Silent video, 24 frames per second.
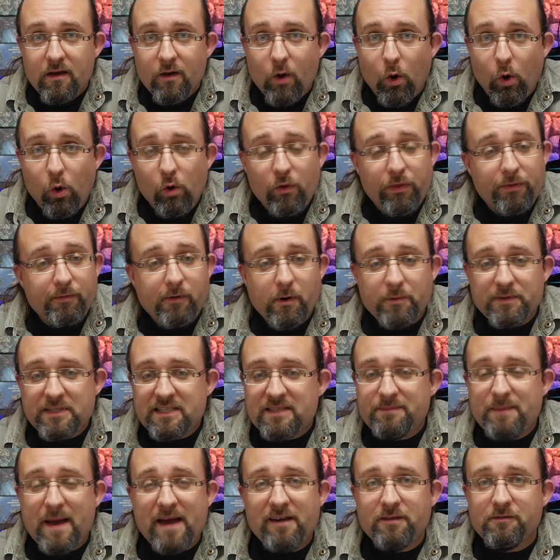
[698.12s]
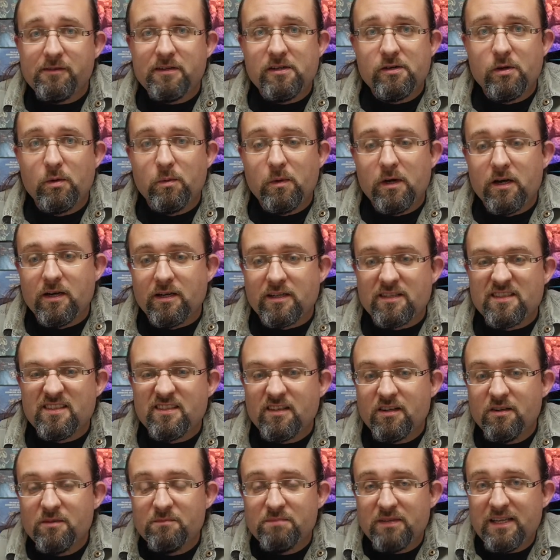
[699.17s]
or throw a spanner in your works
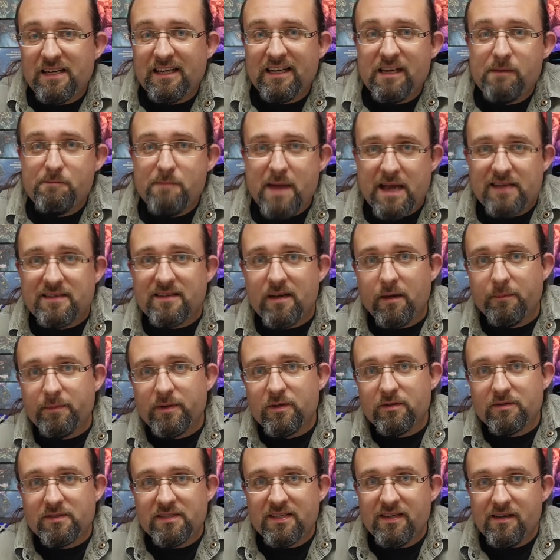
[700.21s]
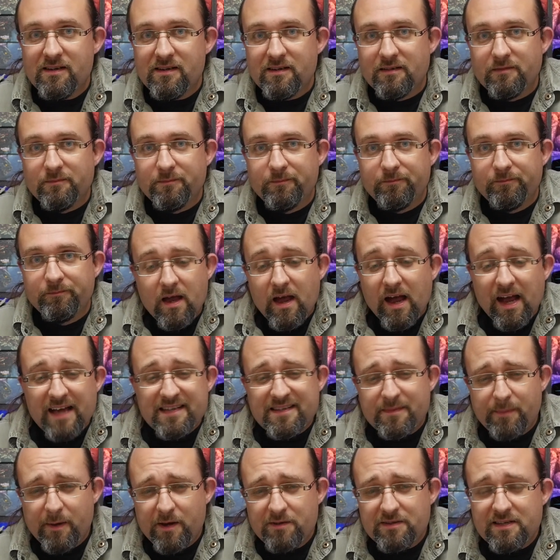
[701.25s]
and completely mess up your turn. I
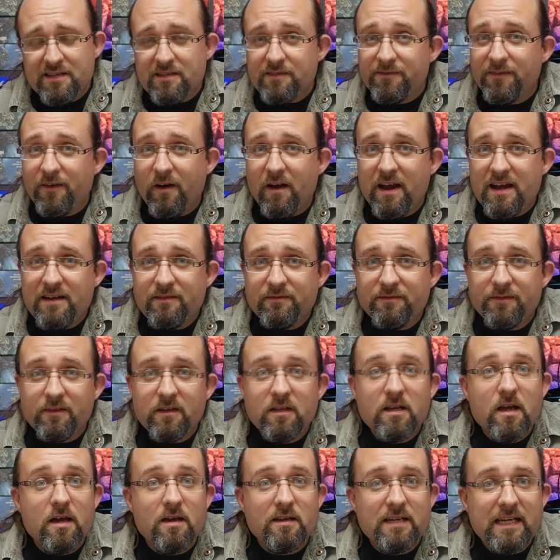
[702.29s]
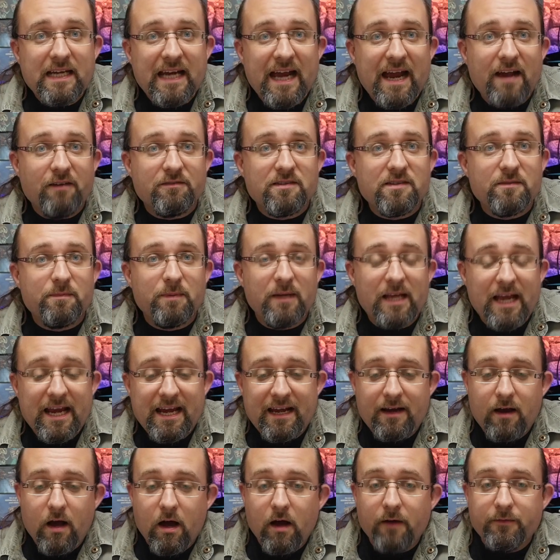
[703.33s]
suppose it's fine for learning how to
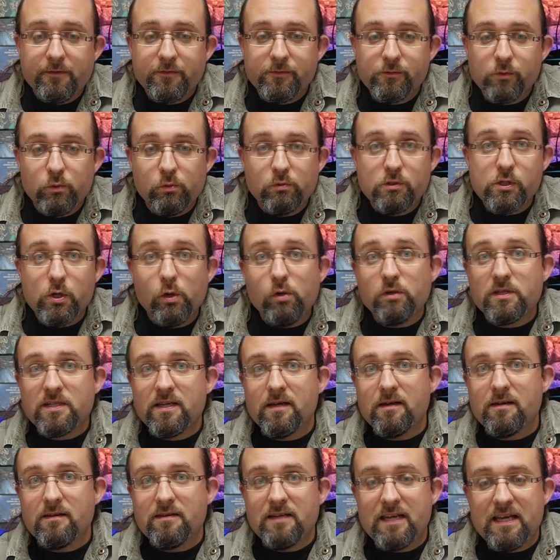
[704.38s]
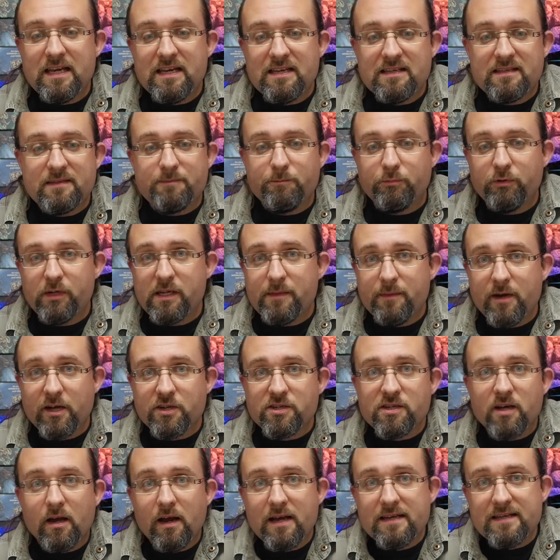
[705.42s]
play. After all, your turn is pretty
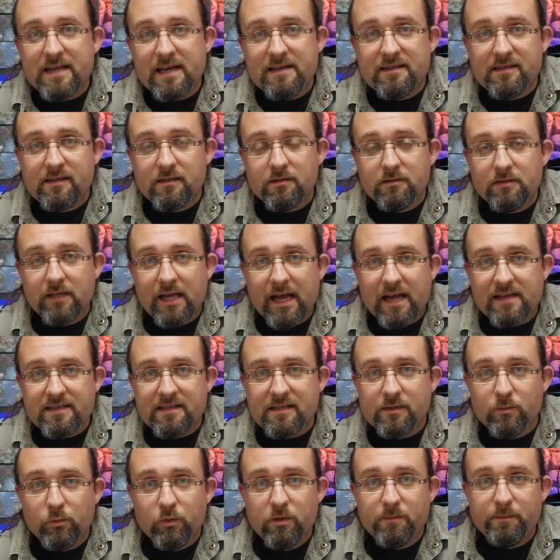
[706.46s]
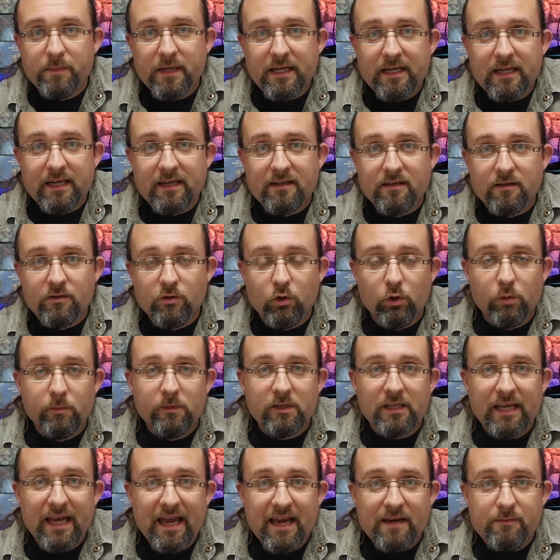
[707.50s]
much identical as it would be in a normal
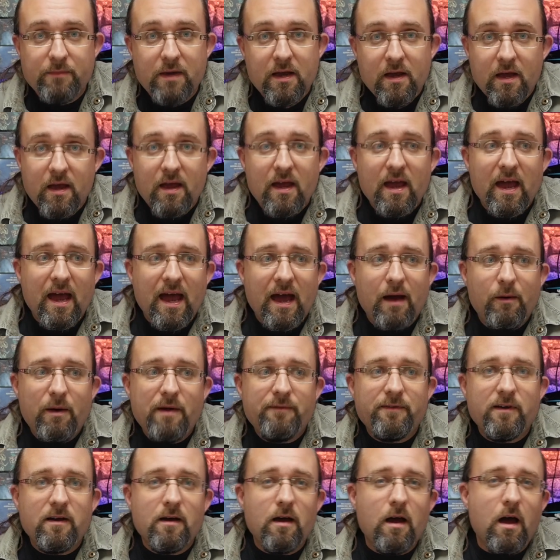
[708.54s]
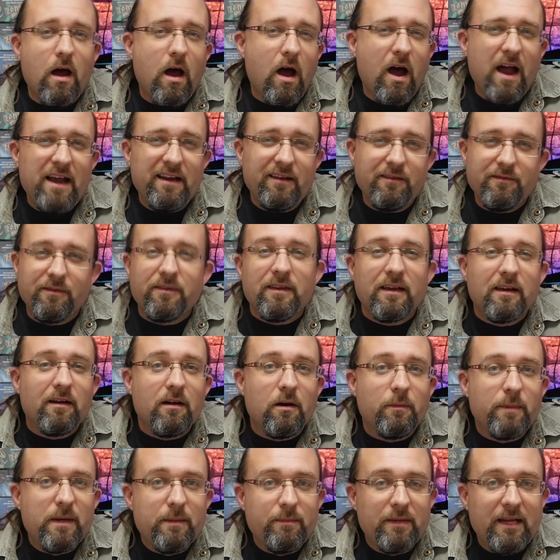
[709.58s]
game. However, I don't think
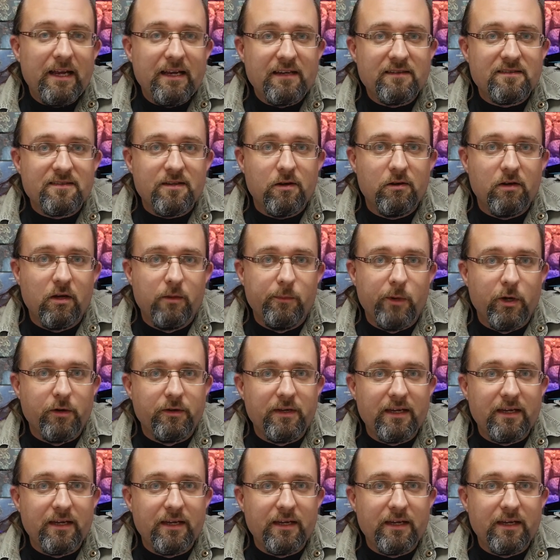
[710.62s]
I'll be playing solo mode